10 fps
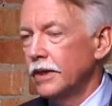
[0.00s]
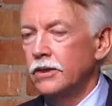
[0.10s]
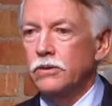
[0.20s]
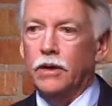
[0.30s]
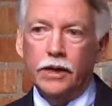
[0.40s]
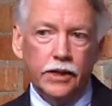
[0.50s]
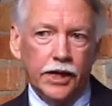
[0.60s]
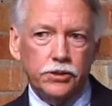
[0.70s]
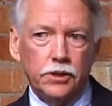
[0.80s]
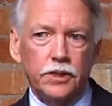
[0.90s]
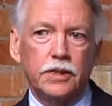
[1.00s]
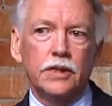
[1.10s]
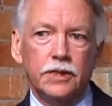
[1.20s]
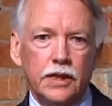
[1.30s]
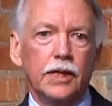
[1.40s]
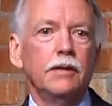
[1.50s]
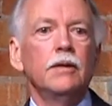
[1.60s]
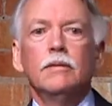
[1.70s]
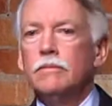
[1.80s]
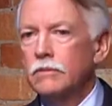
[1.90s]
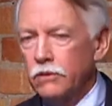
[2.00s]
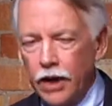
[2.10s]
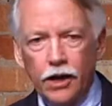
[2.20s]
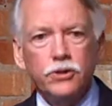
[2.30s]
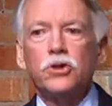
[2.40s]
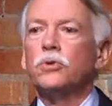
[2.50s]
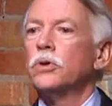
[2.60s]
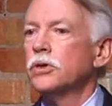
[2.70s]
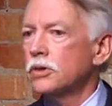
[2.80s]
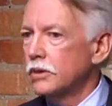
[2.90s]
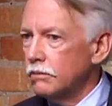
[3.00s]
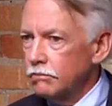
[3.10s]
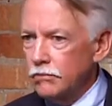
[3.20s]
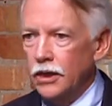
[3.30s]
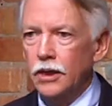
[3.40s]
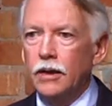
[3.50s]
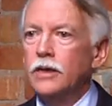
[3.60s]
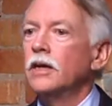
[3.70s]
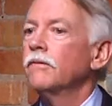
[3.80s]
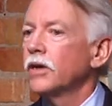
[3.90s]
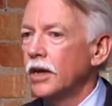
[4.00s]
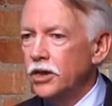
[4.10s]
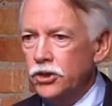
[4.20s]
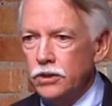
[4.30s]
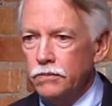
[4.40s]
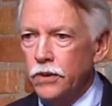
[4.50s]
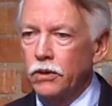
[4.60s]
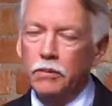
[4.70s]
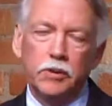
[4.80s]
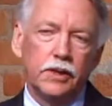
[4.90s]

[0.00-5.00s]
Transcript: And so iNaturalist is a crowdsourced uh, identification program.